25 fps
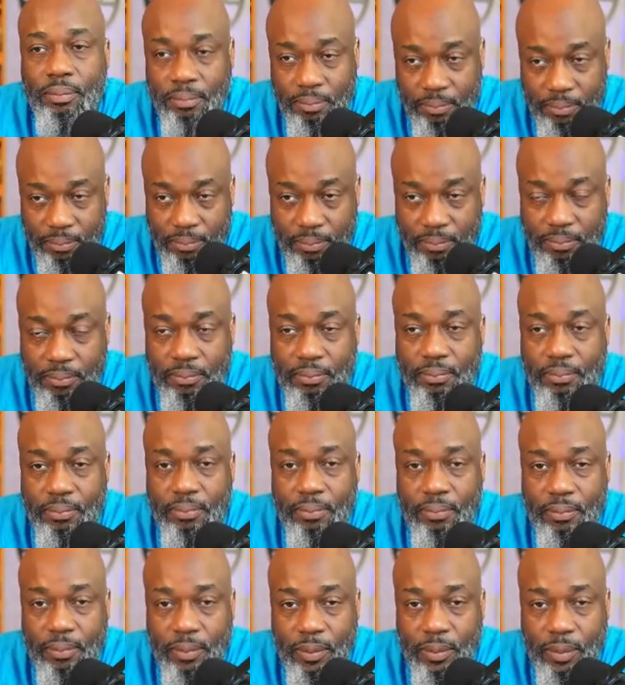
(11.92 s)

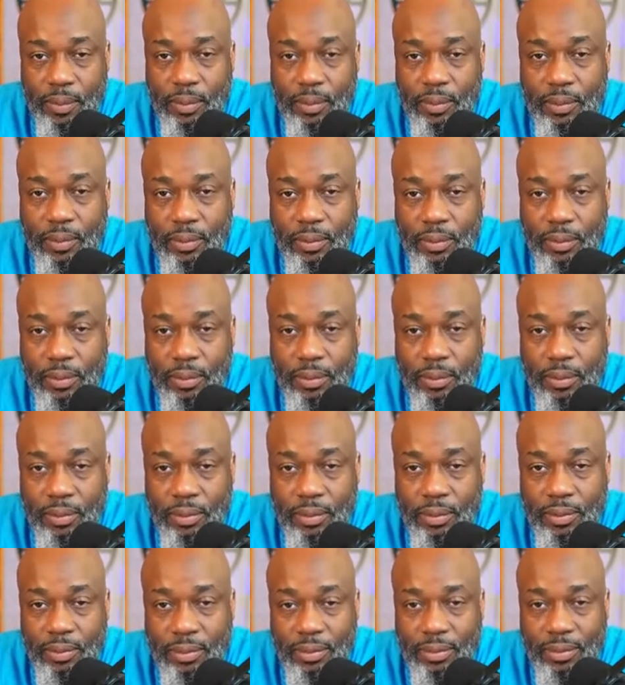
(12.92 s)

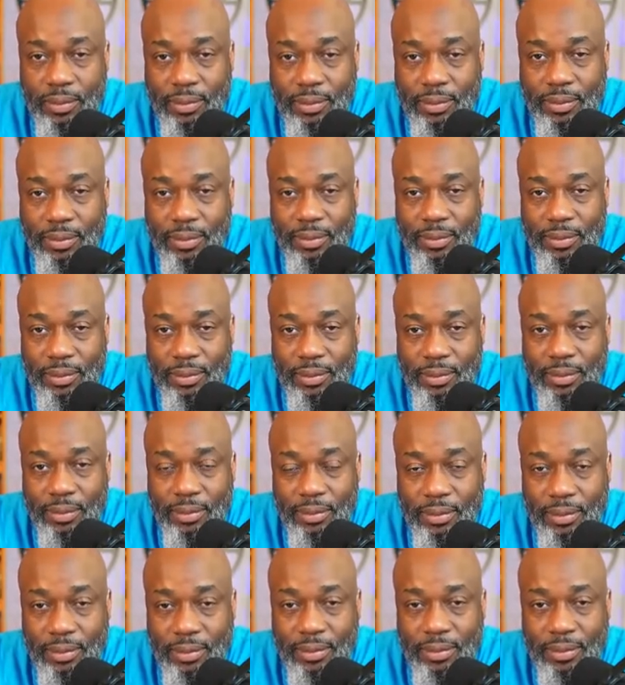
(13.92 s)

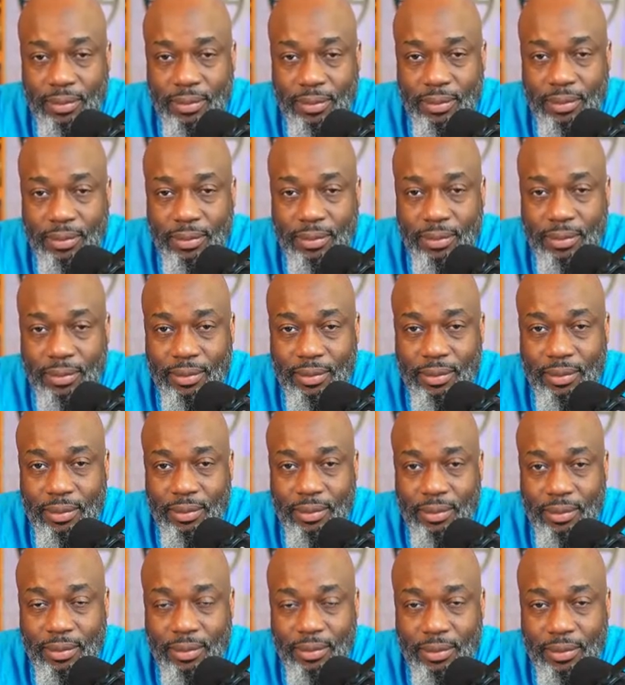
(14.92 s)

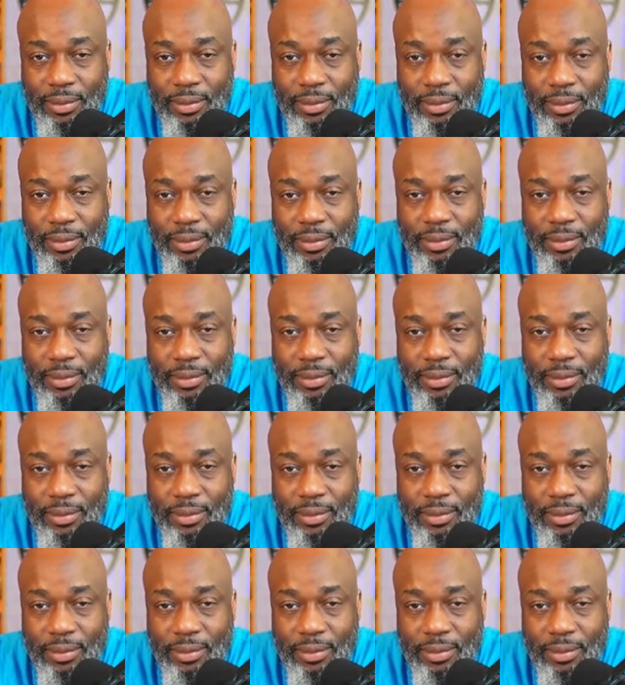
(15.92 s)
[no speech]